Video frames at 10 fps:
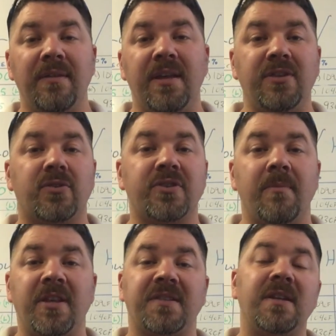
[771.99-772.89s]
These are
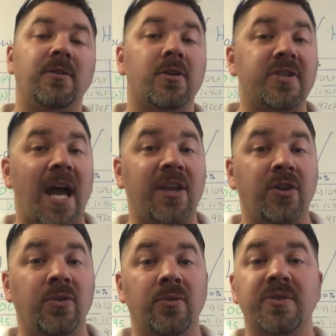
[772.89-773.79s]
some of the cylinders I
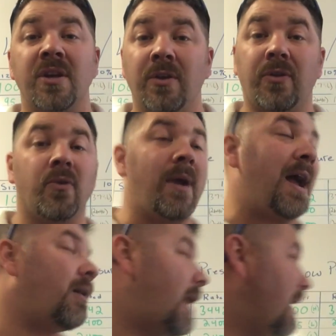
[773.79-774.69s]
use throughout.